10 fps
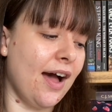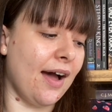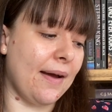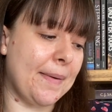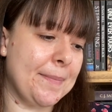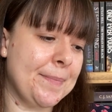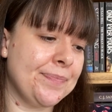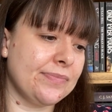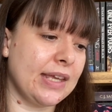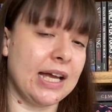and
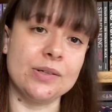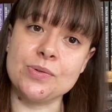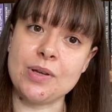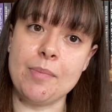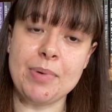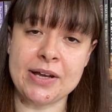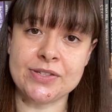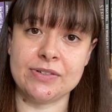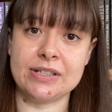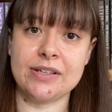also a
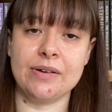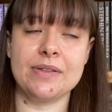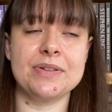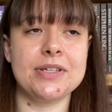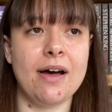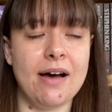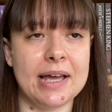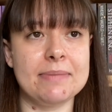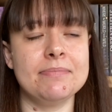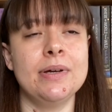bursary. So at the
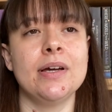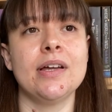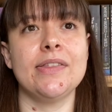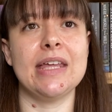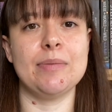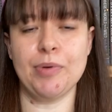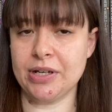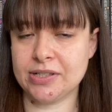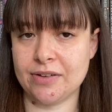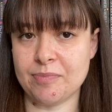time, the
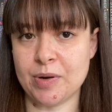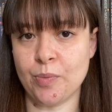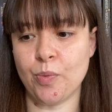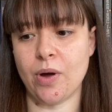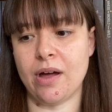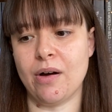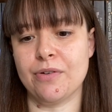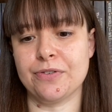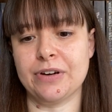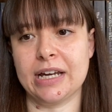British government were
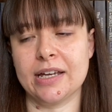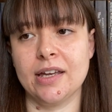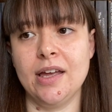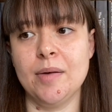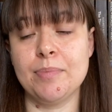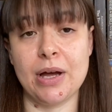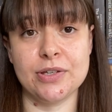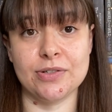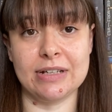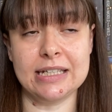offering
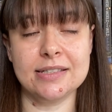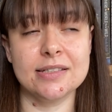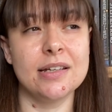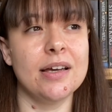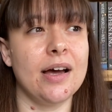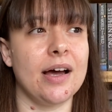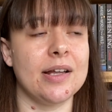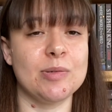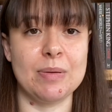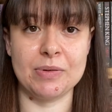bursaries
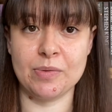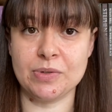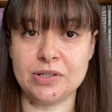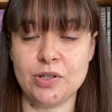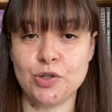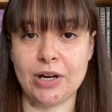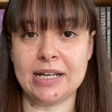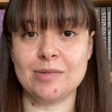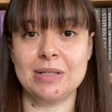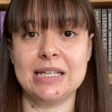to people that wanted to
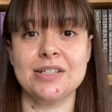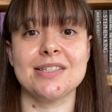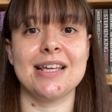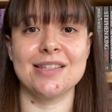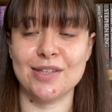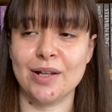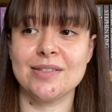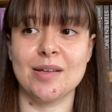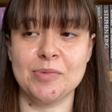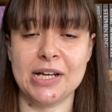train to be teachers in certain
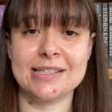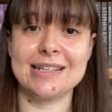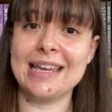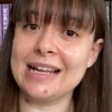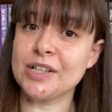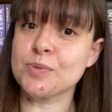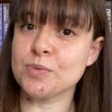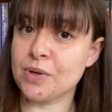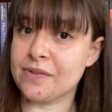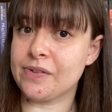subjects, and English was
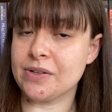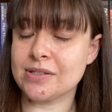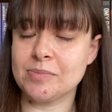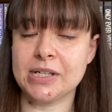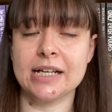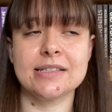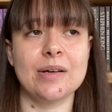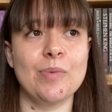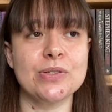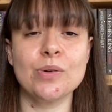one of those subjects.
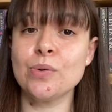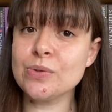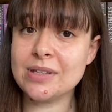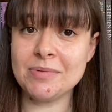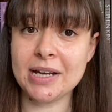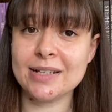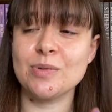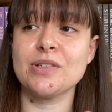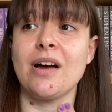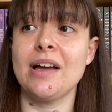It wasn't all subjects,
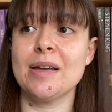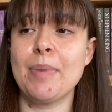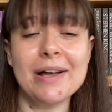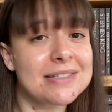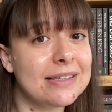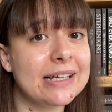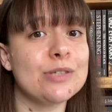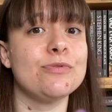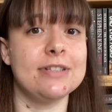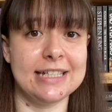which I personally think
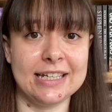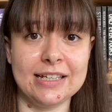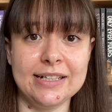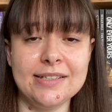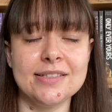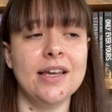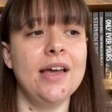is ridiculous,